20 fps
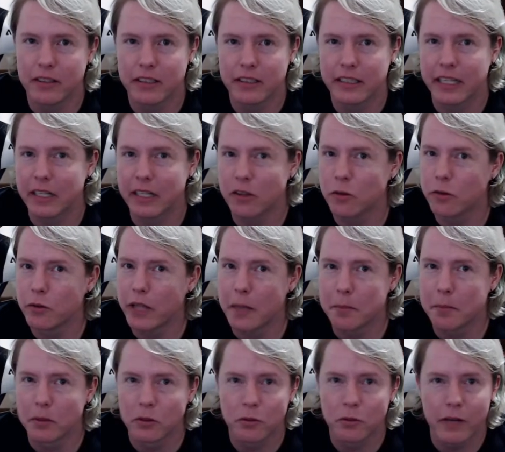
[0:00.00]
They threw that
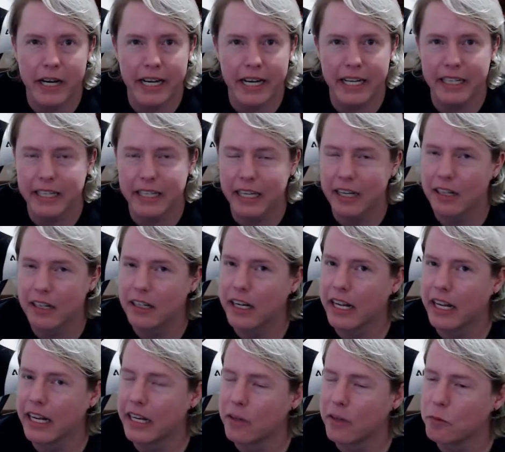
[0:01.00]
Blu-ray in there,
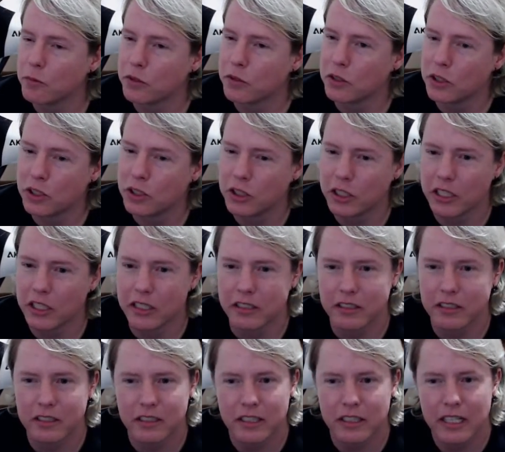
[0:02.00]
and it was
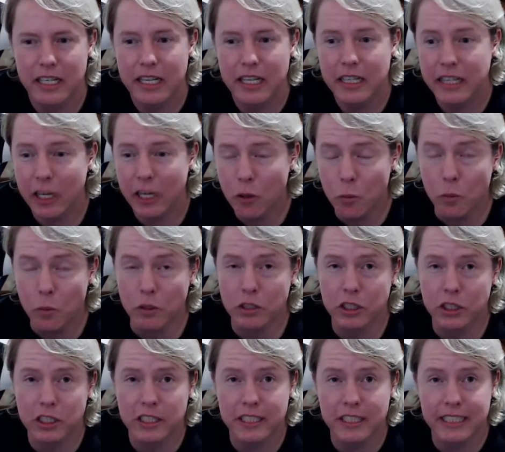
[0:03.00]
just, there were
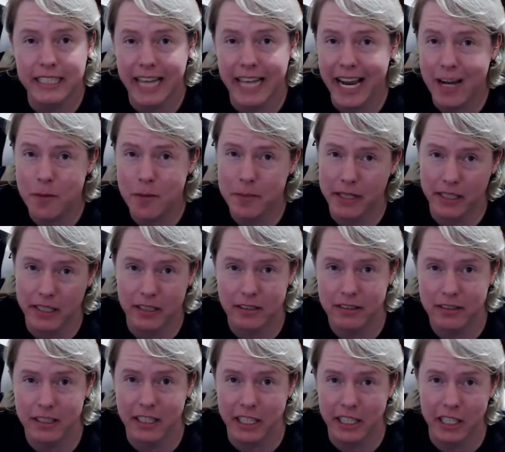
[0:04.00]
stabbings
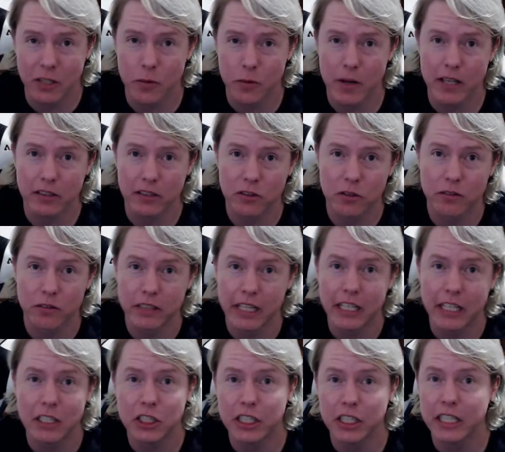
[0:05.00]
in the US over
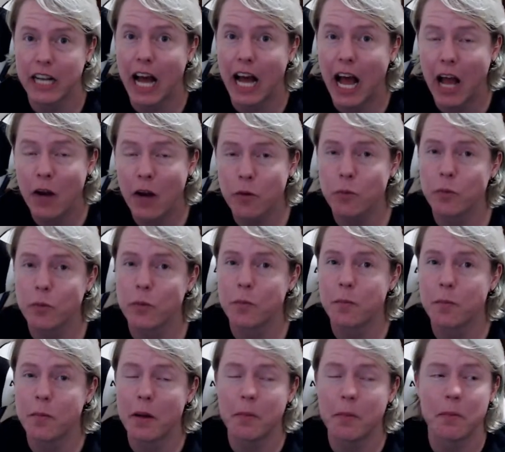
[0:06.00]
that shit. I
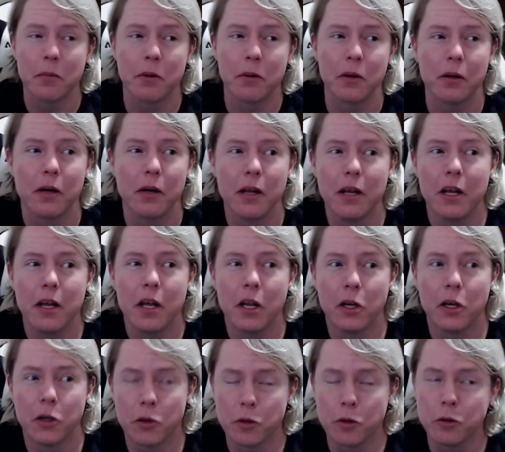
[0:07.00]
remember
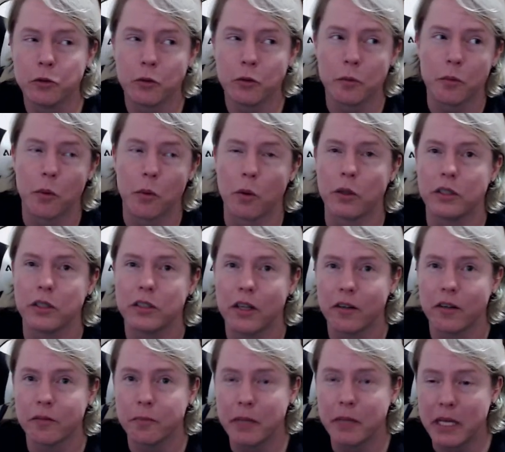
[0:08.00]
news reports
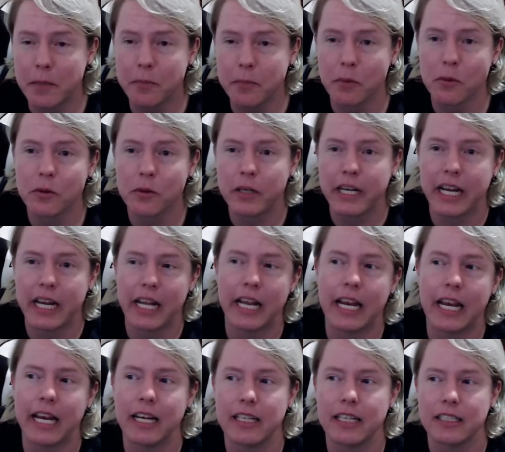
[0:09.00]
of people
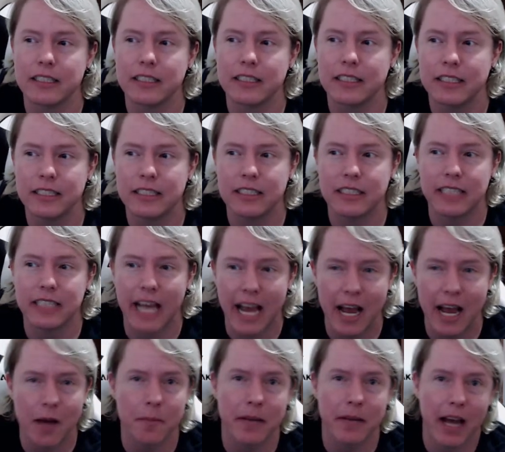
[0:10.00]
getting
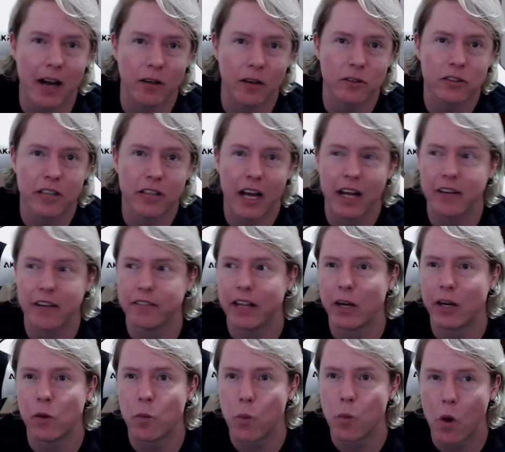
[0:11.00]
stabbed outside of
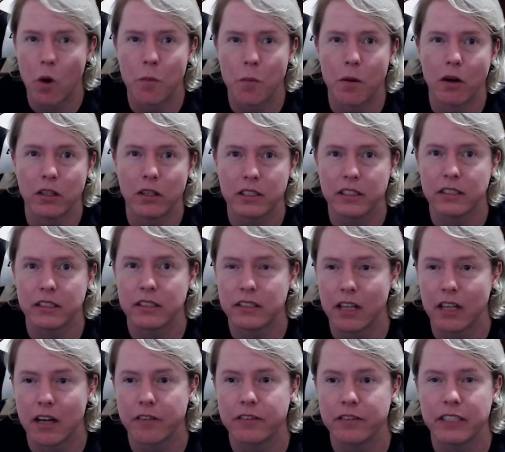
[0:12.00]
like Walmarts and
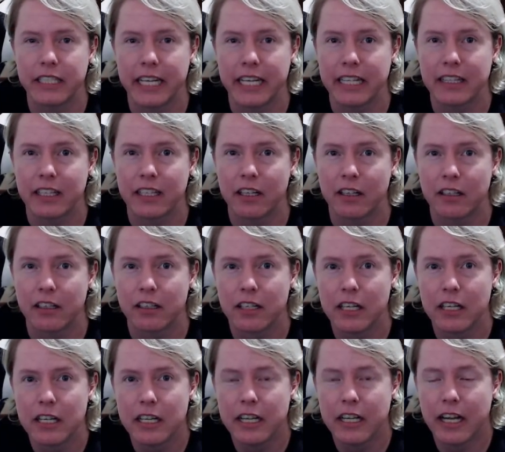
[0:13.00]
stuff to get their,
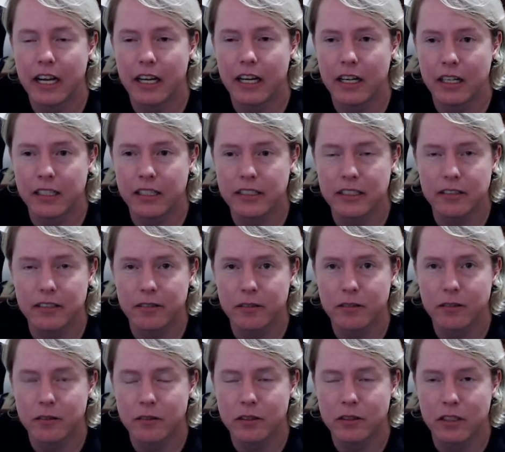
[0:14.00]

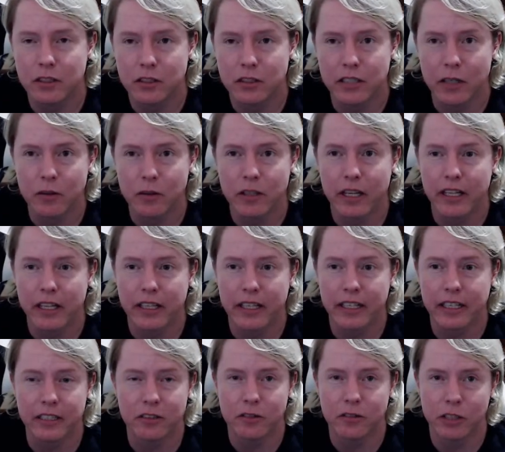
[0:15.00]
because
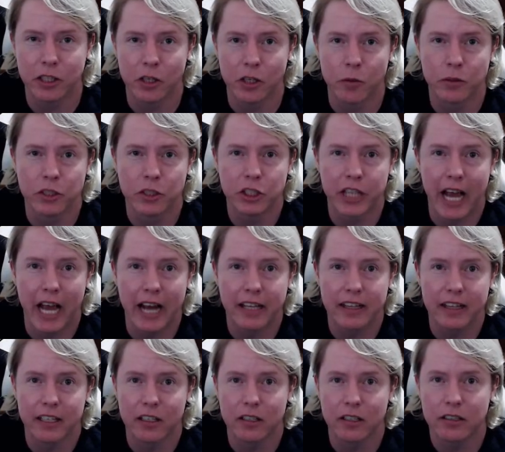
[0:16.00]
they you know, would jack
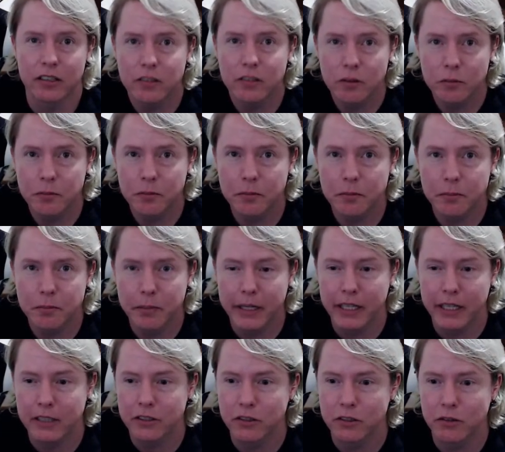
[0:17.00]
their
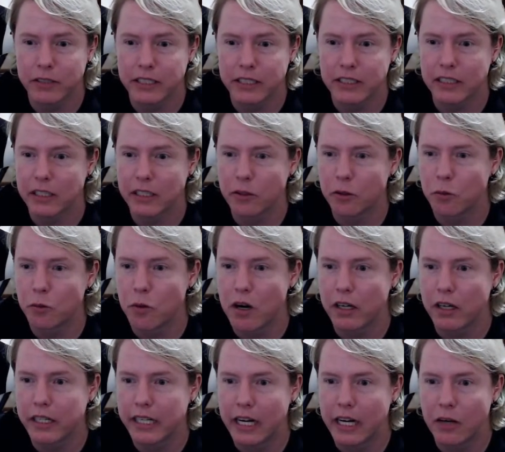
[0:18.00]
PS3s that they were
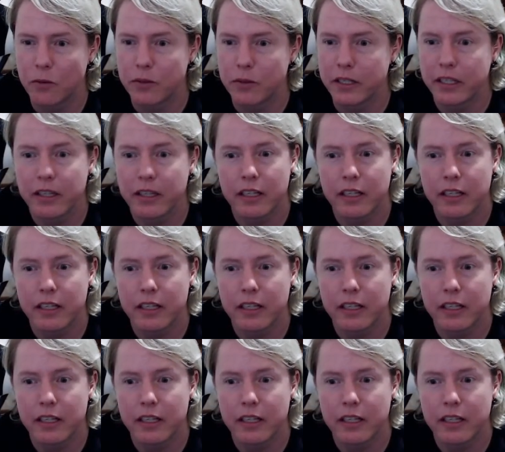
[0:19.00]
walking out with.